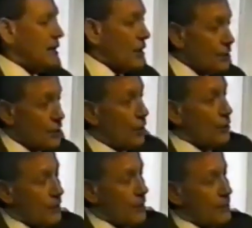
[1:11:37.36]
And I
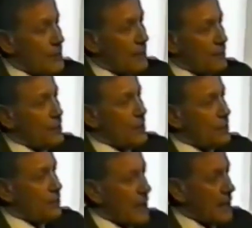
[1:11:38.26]
told him he was having
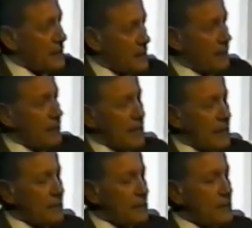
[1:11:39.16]
chest pains and everything
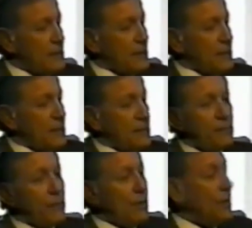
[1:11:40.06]
else. He
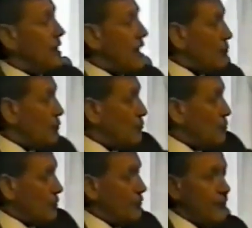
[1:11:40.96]
said, Brian, I can't walk
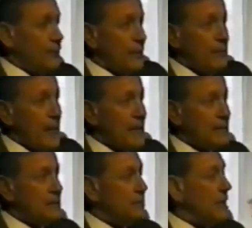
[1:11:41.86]
more than 50
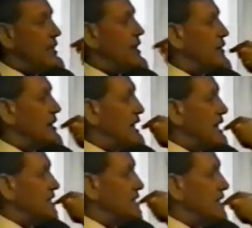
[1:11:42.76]
paces without having an
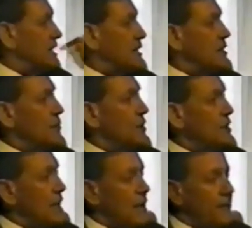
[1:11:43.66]
anginine under my
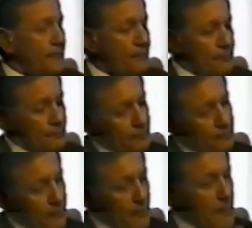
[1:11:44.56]
tongue.
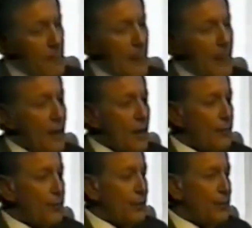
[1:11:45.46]

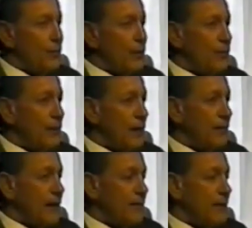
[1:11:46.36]
I put him on my
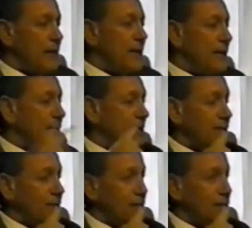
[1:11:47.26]
program, he's
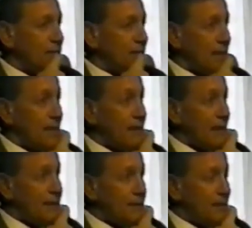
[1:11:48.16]
never used another
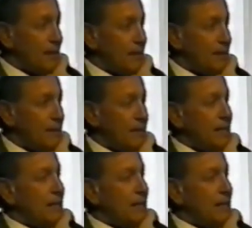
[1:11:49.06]
anginine,